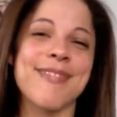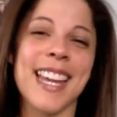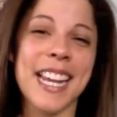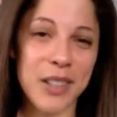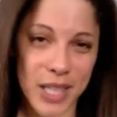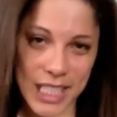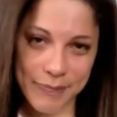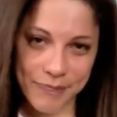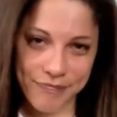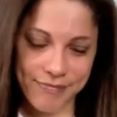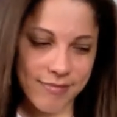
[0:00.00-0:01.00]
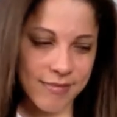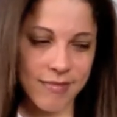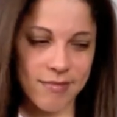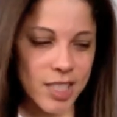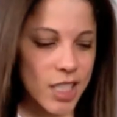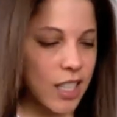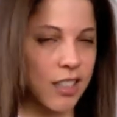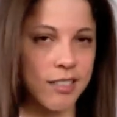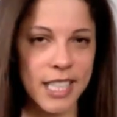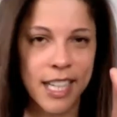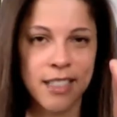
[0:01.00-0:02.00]
Anyway, so
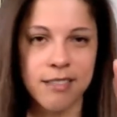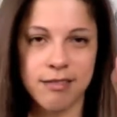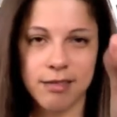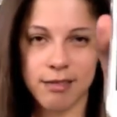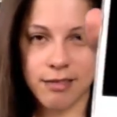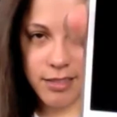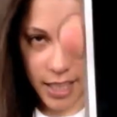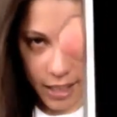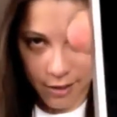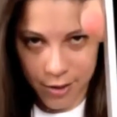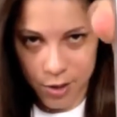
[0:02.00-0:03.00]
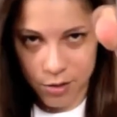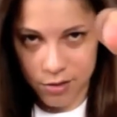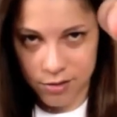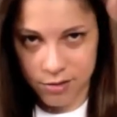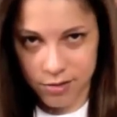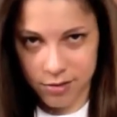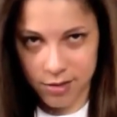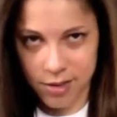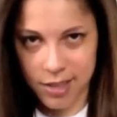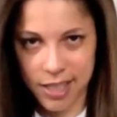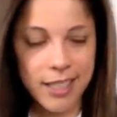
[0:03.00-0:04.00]
again, iPhone.
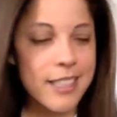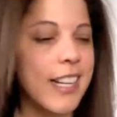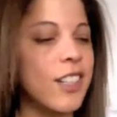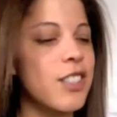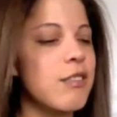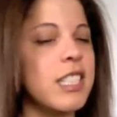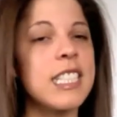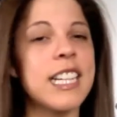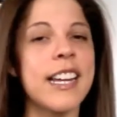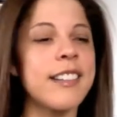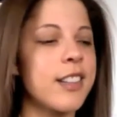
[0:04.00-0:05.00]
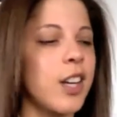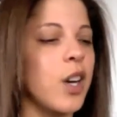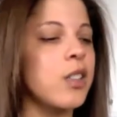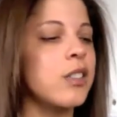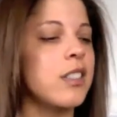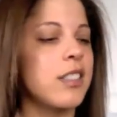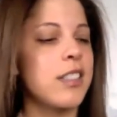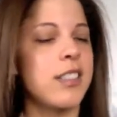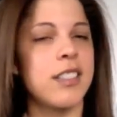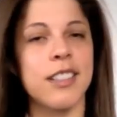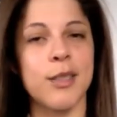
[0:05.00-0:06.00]
See, it's actually really nice though.
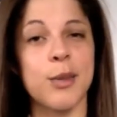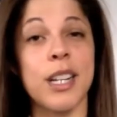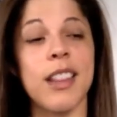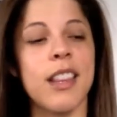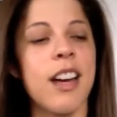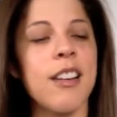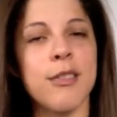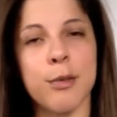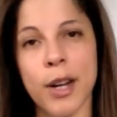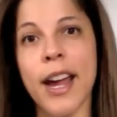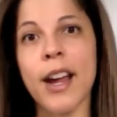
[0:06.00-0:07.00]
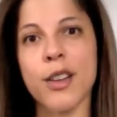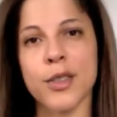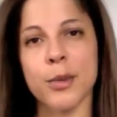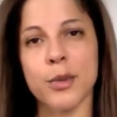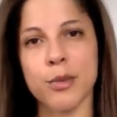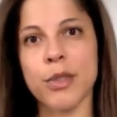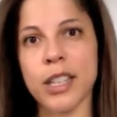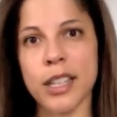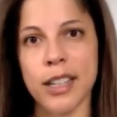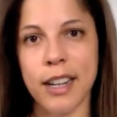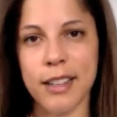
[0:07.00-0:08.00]
What I love, why I also was
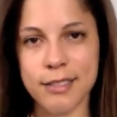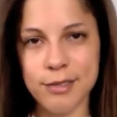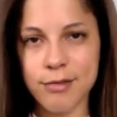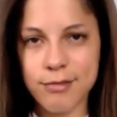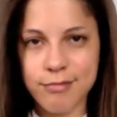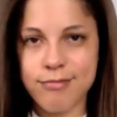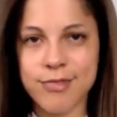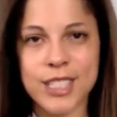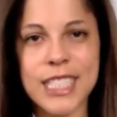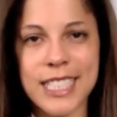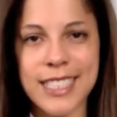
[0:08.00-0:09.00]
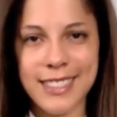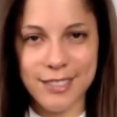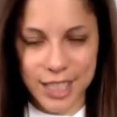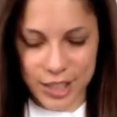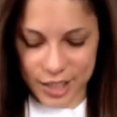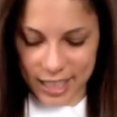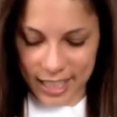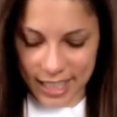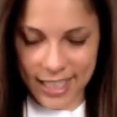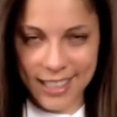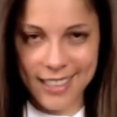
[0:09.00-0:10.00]
really, really interested in
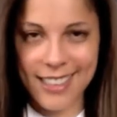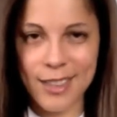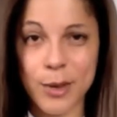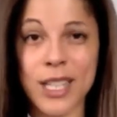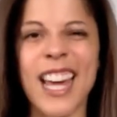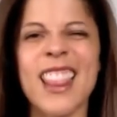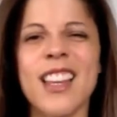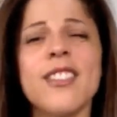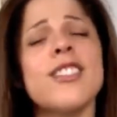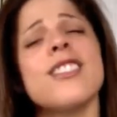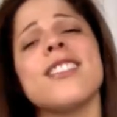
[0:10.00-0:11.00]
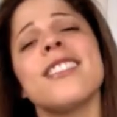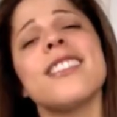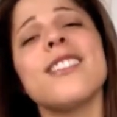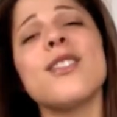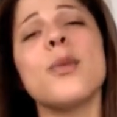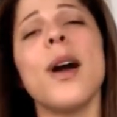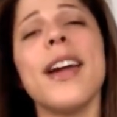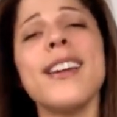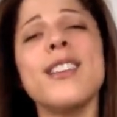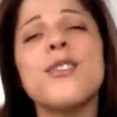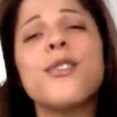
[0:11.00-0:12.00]
getting this, is what I love is just that it's white
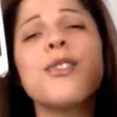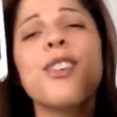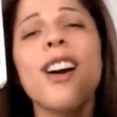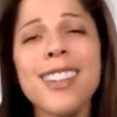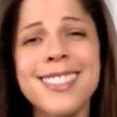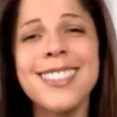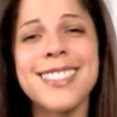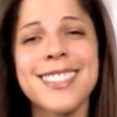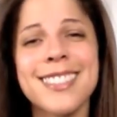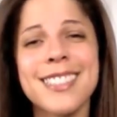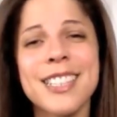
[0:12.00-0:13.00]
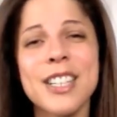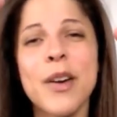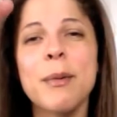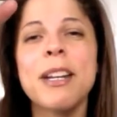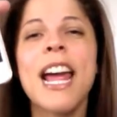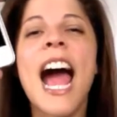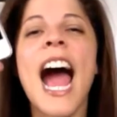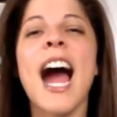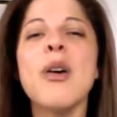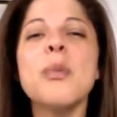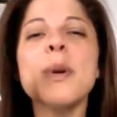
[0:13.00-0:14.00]
in the front. You know what I mean?
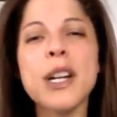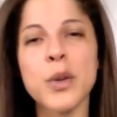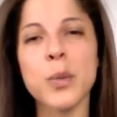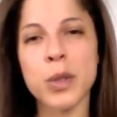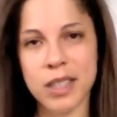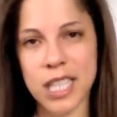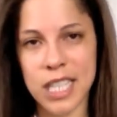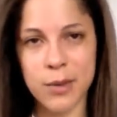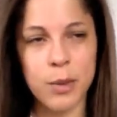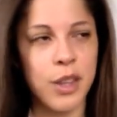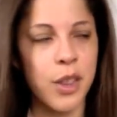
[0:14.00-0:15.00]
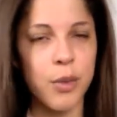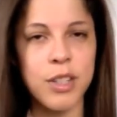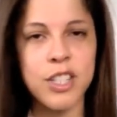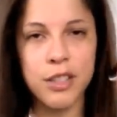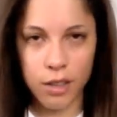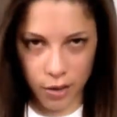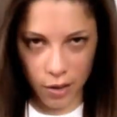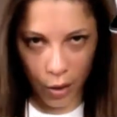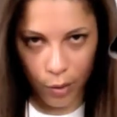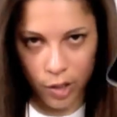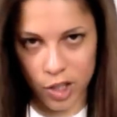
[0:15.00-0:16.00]
How weird was this with the 3? This is
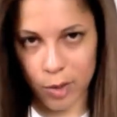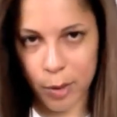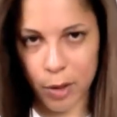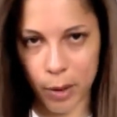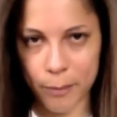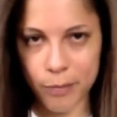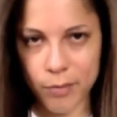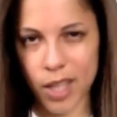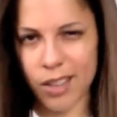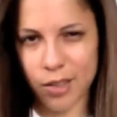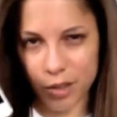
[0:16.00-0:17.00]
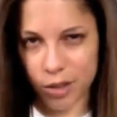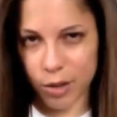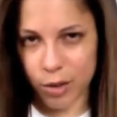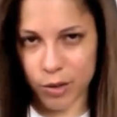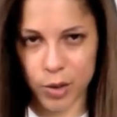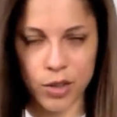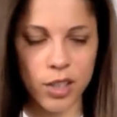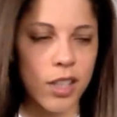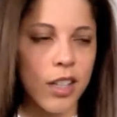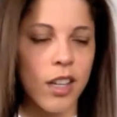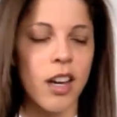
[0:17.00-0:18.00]
the 3GS, by the way, in case you're still confused.
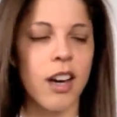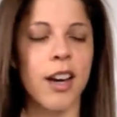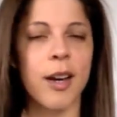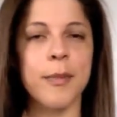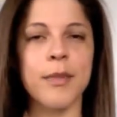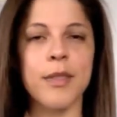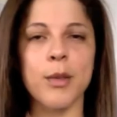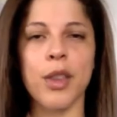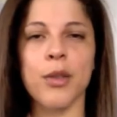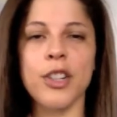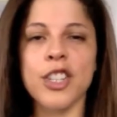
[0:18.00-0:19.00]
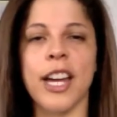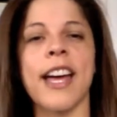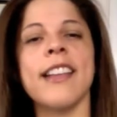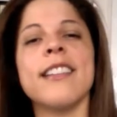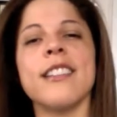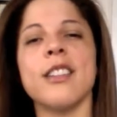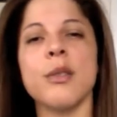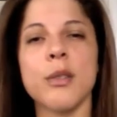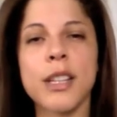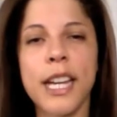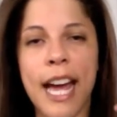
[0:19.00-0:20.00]
With the 3GS, you
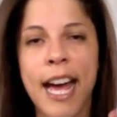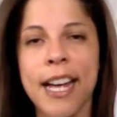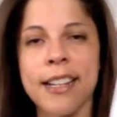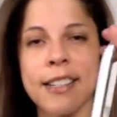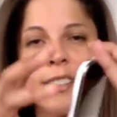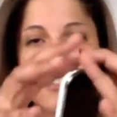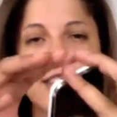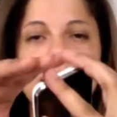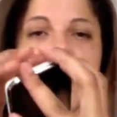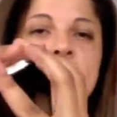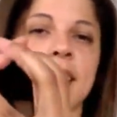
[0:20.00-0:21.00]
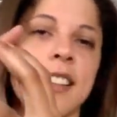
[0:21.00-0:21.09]
only had, you see,